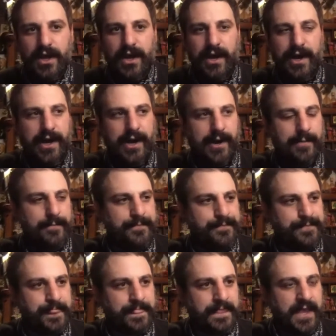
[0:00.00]

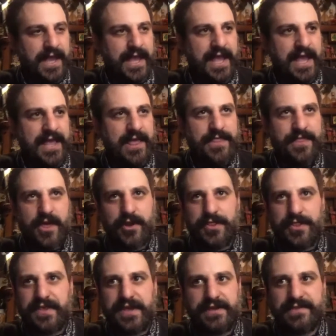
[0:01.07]
and the other
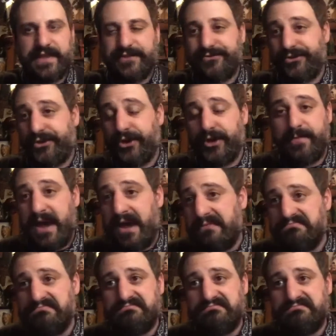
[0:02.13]
thing that's good about,